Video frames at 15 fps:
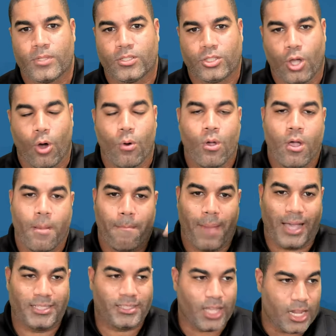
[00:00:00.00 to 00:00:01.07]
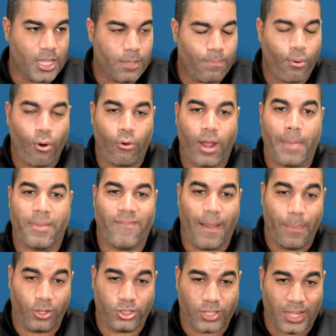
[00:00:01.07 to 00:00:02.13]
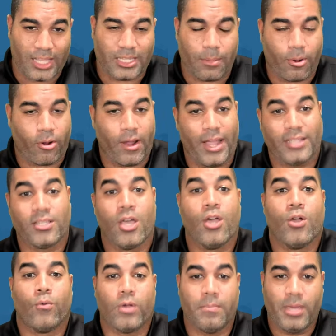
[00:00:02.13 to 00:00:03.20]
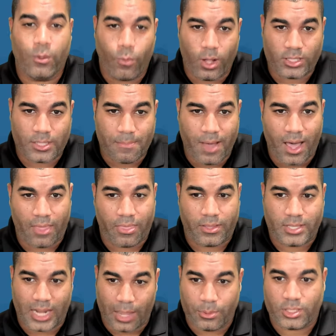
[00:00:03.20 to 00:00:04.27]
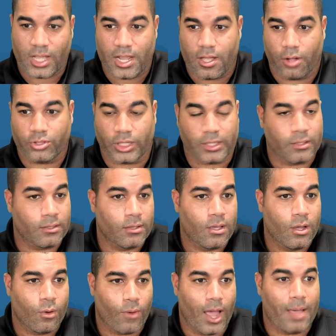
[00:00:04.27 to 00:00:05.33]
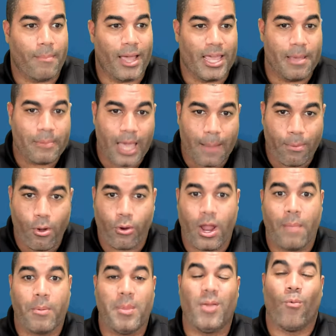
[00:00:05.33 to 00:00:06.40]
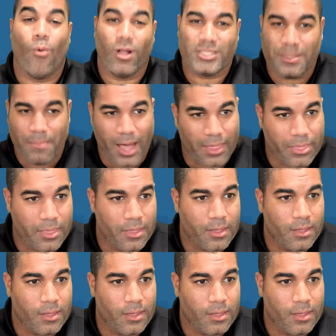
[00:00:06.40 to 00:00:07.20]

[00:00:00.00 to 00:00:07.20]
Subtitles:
So my study program, the 5 pillars of study, let's get better grades, we meet once a month. Today was study coaching, right? My MCAT program, we meet once a month.